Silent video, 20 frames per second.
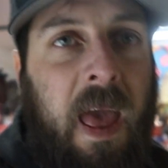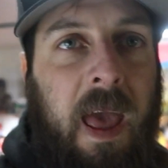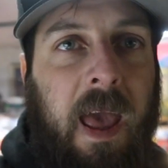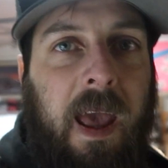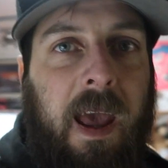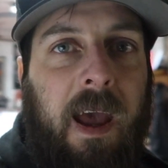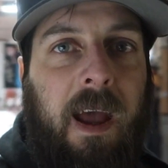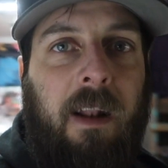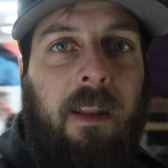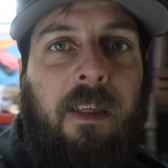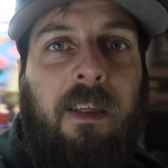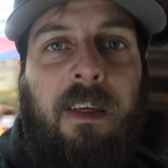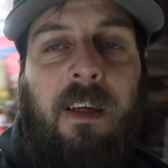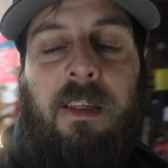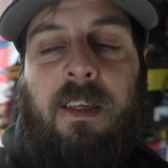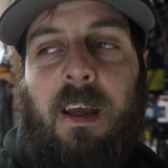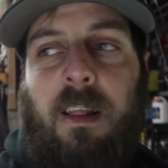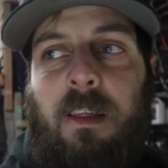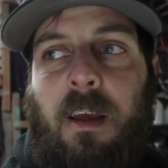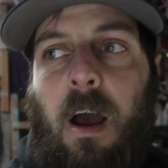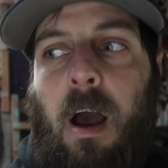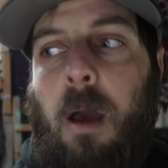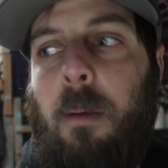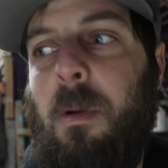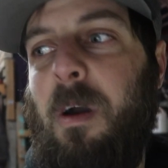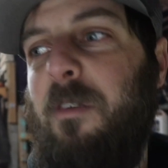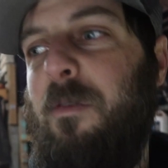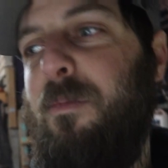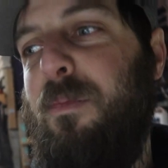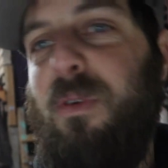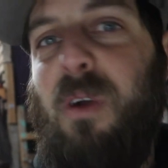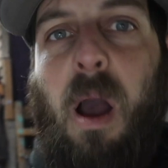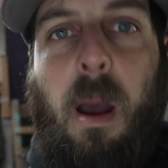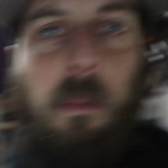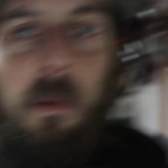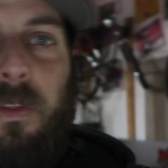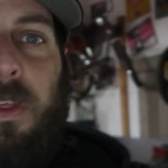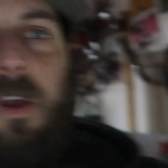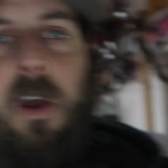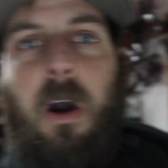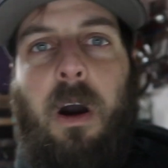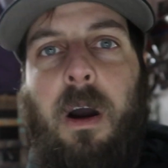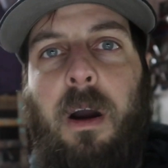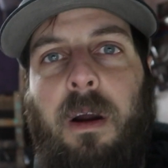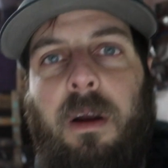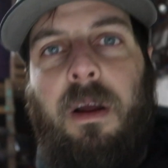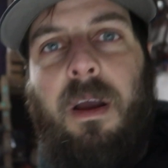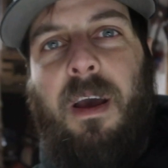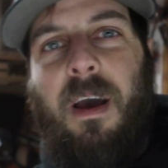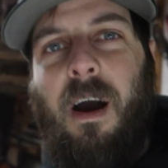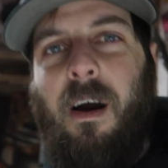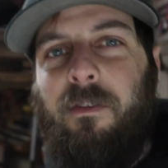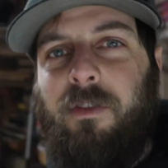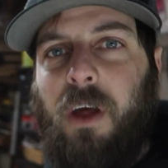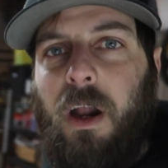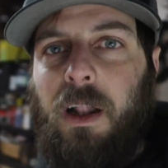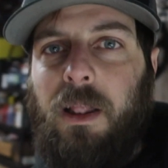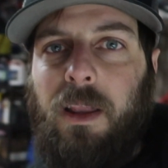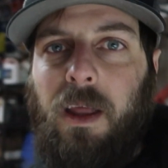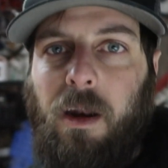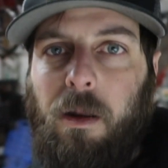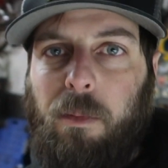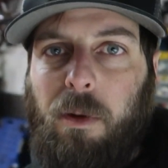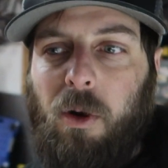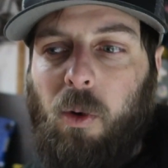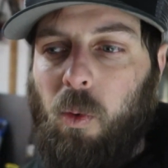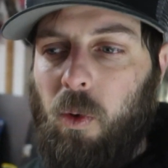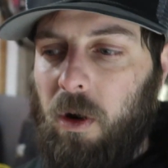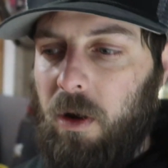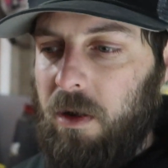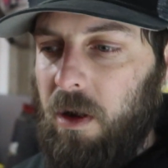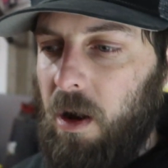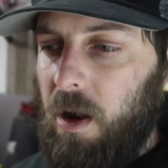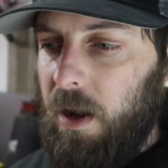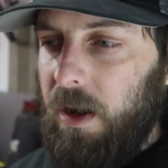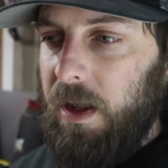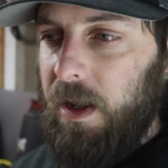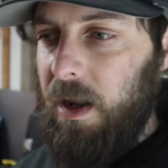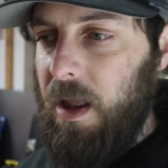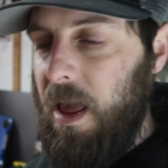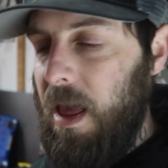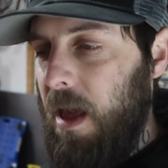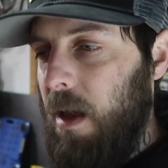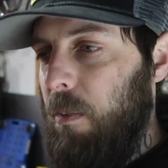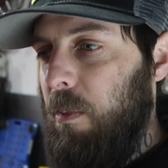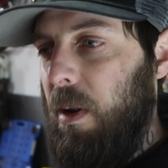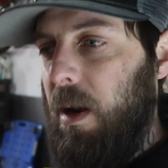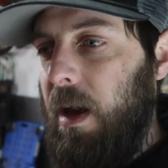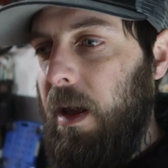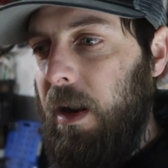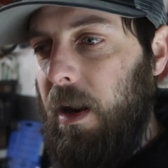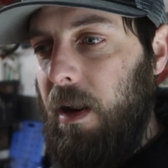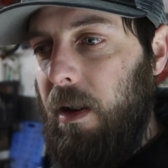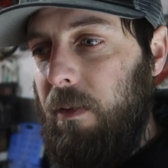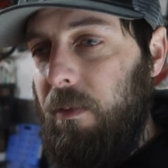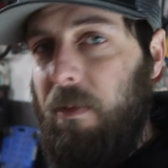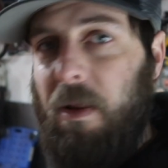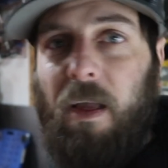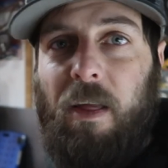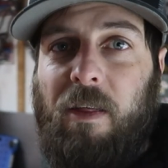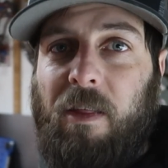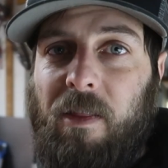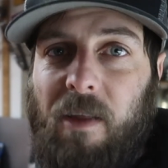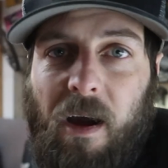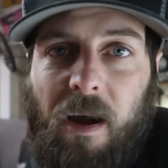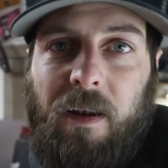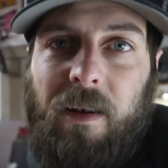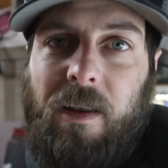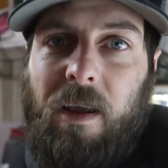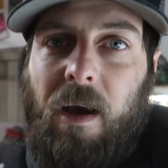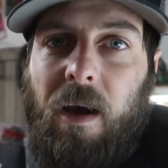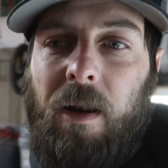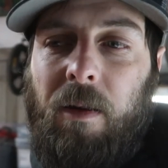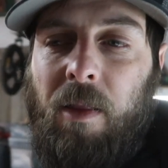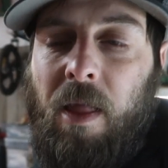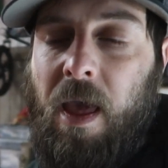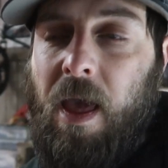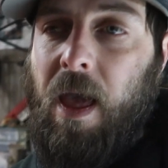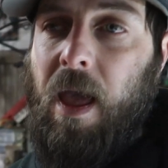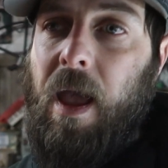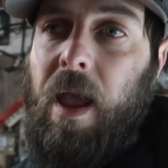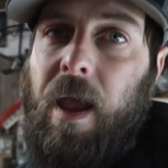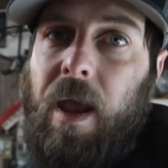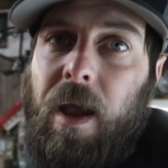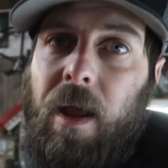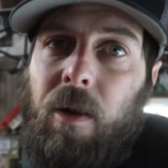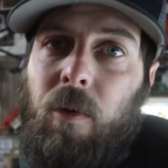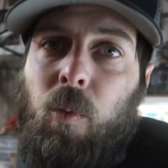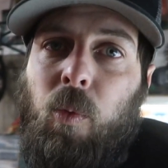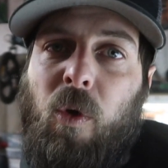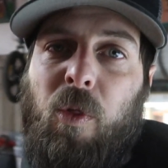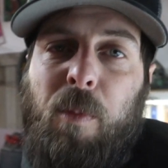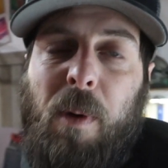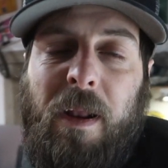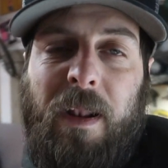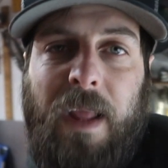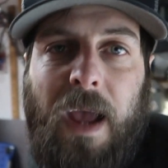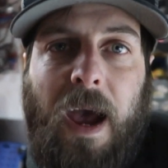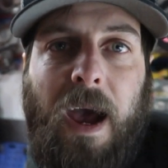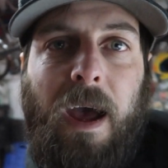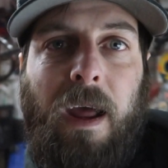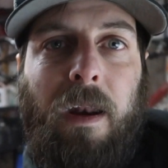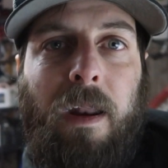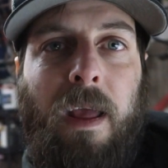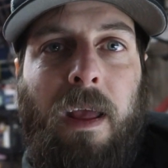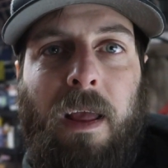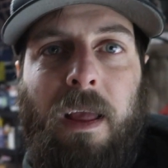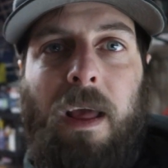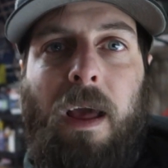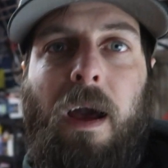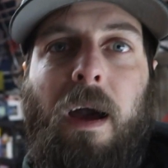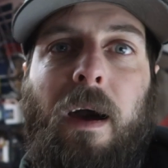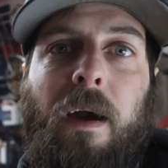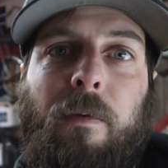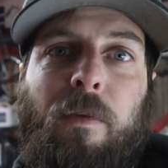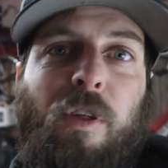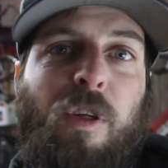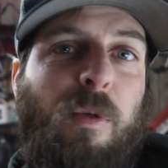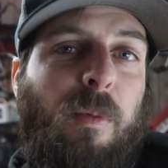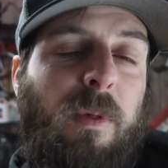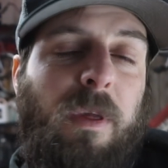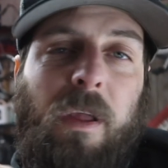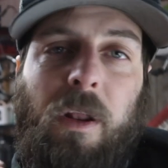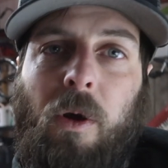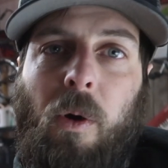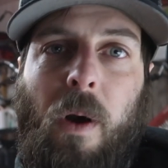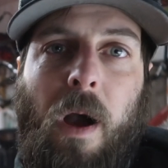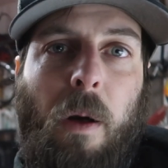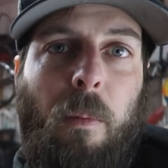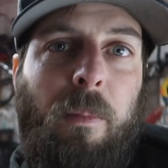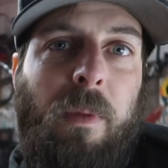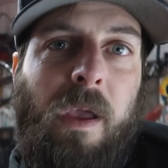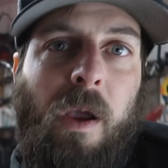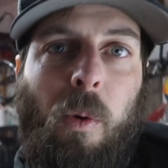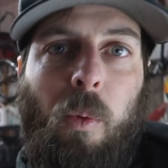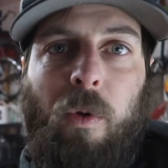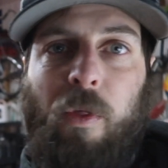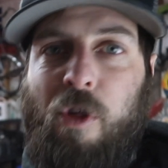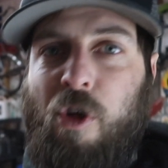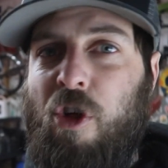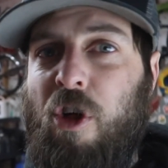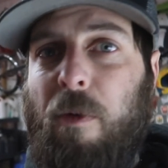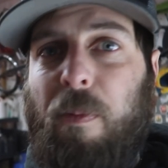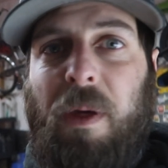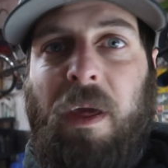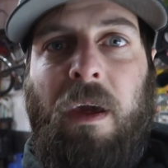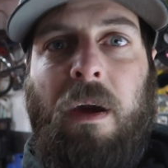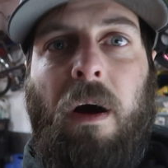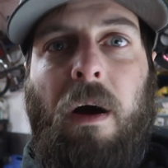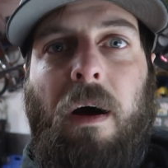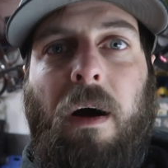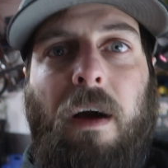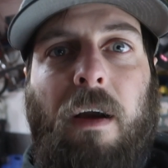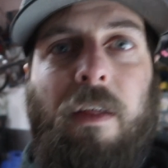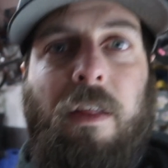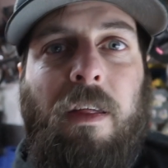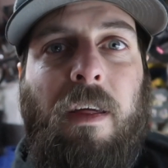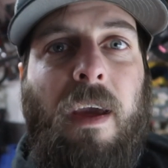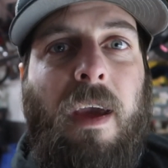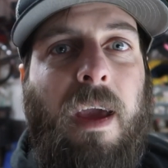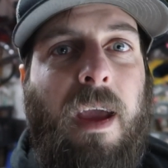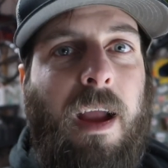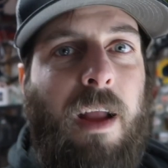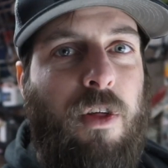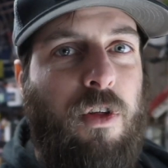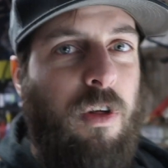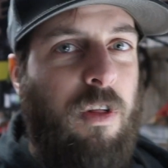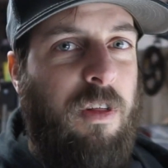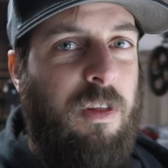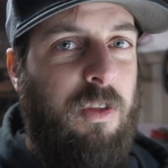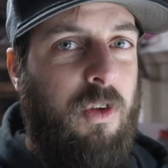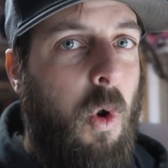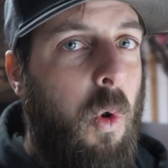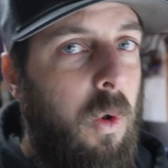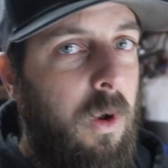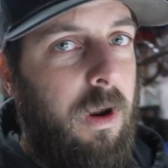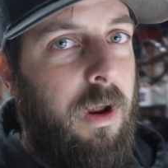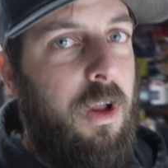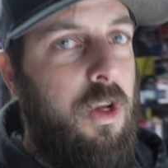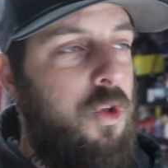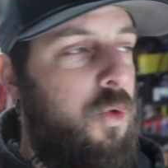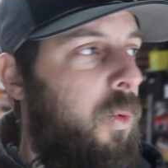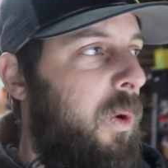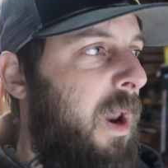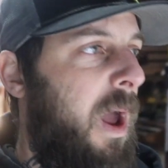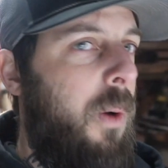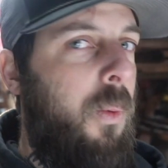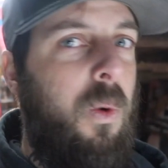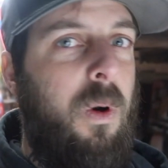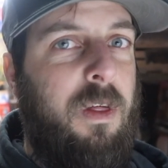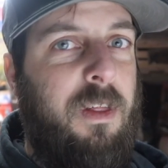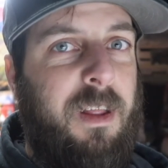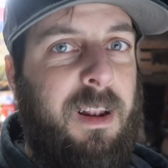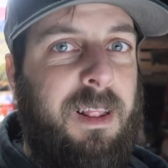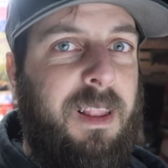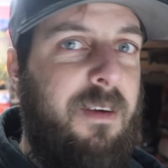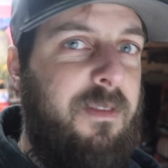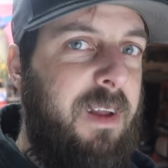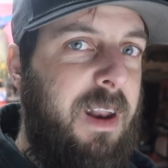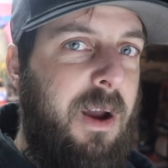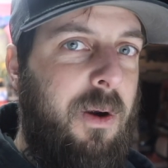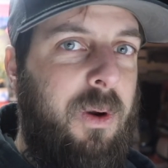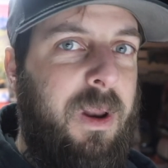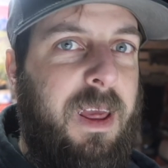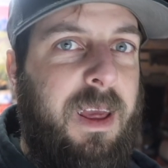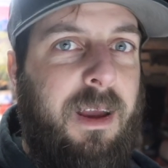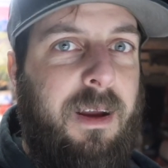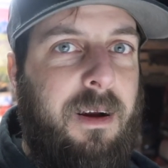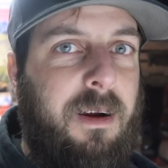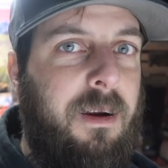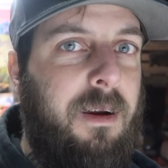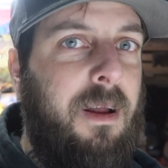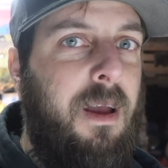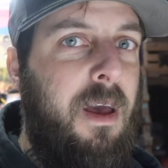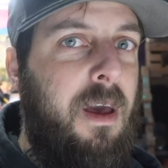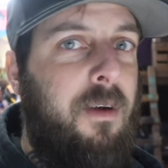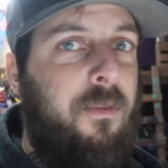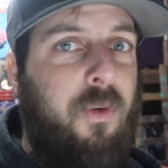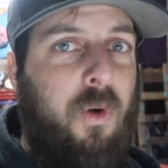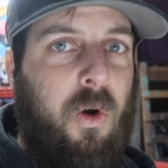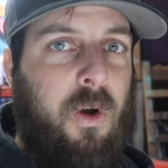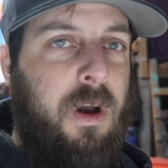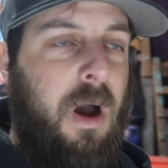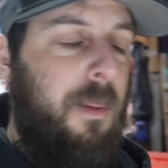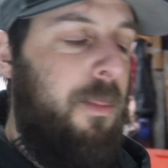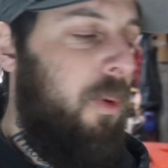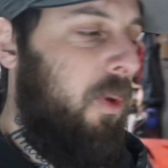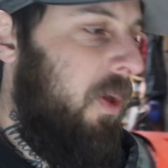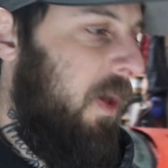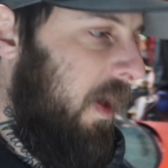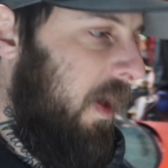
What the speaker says: And since that time, I've primered the car. I've done a little bit of work on it, but it's not done. And with my dad, helped me out with shipping costs and just storage when I wasn't living out here for a couple of